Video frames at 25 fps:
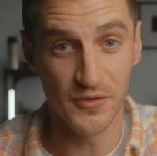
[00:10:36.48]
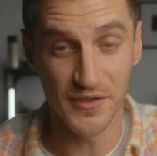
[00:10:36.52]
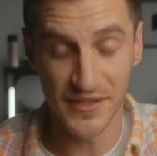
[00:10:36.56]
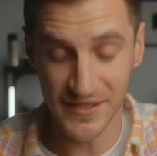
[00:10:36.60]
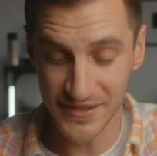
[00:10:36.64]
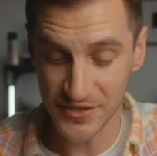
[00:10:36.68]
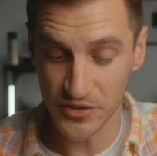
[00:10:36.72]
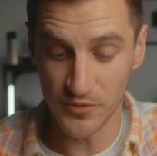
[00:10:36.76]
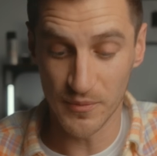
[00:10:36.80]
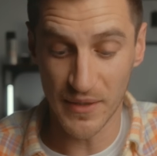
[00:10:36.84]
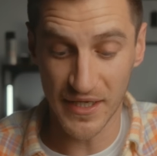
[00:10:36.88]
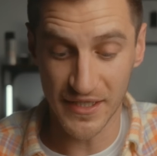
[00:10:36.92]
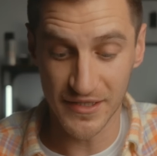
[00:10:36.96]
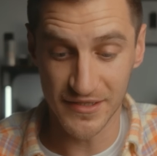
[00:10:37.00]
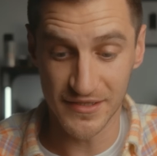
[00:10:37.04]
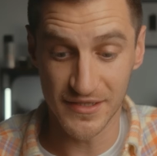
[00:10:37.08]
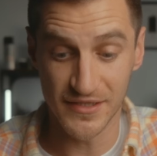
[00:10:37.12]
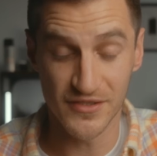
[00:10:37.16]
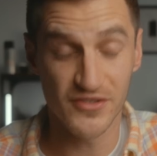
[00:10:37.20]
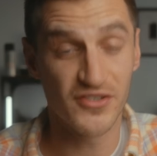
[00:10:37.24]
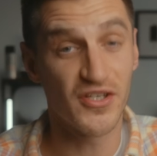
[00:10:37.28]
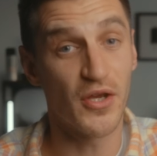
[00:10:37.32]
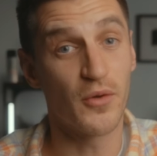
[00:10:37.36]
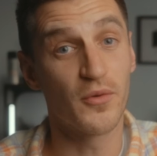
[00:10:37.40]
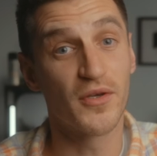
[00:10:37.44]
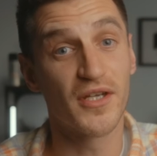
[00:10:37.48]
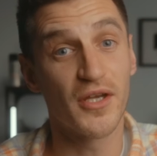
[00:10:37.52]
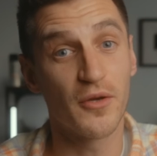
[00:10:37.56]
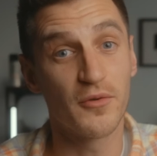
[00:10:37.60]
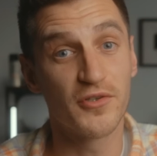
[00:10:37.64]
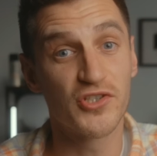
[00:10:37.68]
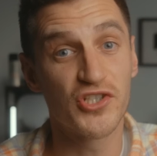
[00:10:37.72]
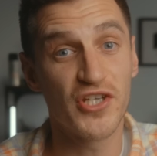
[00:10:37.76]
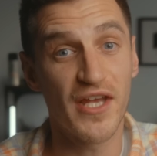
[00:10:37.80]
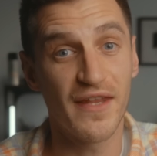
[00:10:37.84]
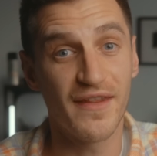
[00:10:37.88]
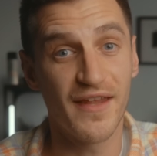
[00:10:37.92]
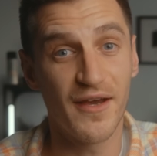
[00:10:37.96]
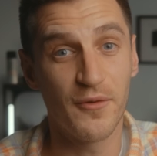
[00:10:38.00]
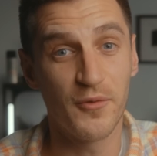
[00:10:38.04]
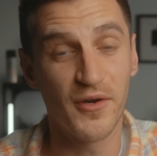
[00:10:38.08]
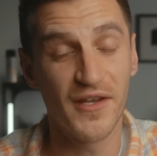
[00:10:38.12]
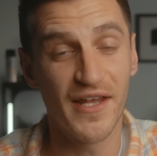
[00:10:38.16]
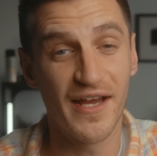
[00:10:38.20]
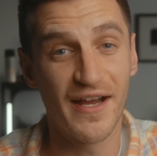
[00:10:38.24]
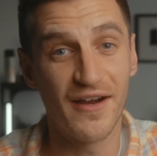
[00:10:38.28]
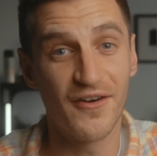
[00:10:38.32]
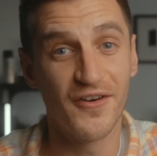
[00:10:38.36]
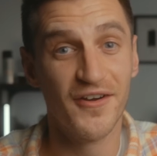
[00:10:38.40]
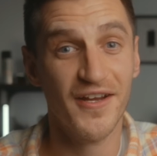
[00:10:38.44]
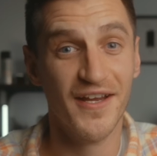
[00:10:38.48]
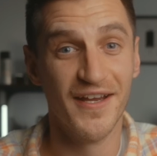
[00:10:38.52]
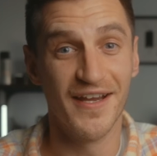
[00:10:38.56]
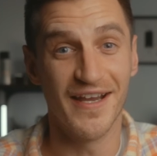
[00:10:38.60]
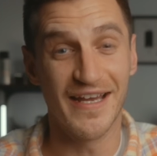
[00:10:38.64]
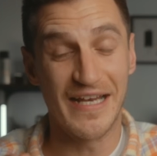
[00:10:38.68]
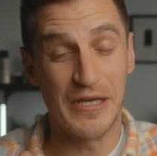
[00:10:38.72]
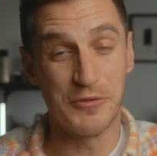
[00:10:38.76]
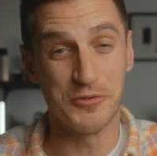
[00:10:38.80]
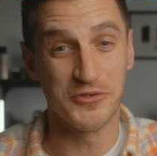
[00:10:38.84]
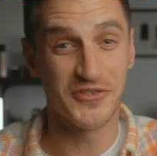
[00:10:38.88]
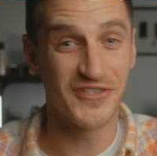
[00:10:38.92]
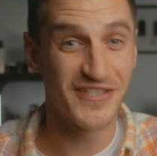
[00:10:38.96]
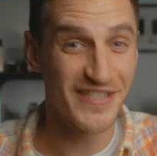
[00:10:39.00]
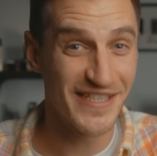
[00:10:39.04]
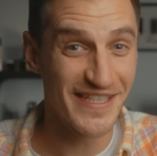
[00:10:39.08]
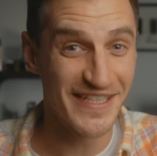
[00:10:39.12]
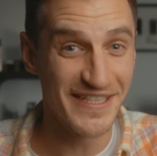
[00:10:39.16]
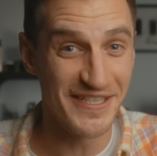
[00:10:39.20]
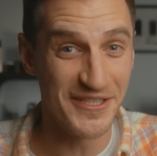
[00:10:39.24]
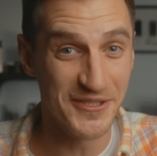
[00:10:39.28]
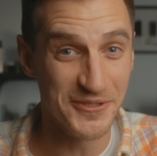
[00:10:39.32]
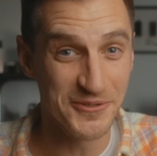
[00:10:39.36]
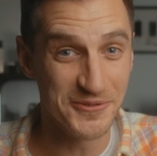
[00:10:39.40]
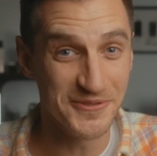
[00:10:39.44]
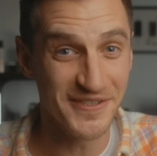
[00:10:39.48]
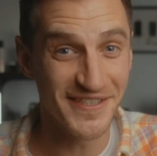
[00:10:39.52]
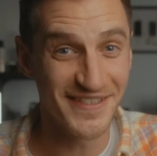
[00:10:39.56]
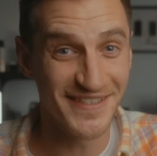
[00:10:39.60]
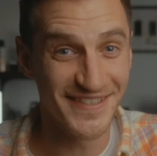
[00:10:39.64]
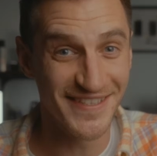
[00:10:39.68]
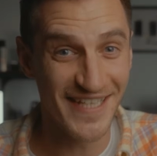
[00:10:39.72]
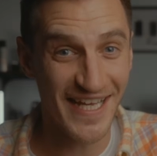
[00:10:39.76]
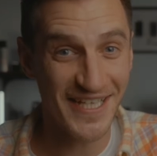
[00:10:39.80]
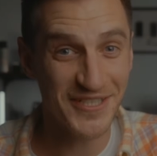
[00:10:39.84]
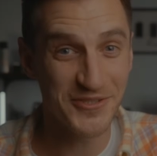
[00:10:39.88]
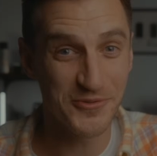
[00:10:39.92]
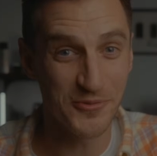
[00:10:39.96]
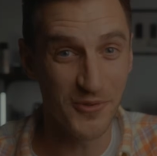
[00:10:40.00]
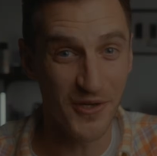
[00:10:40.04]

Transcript: and it's amazing. So go and check that one out, and I will see you in the next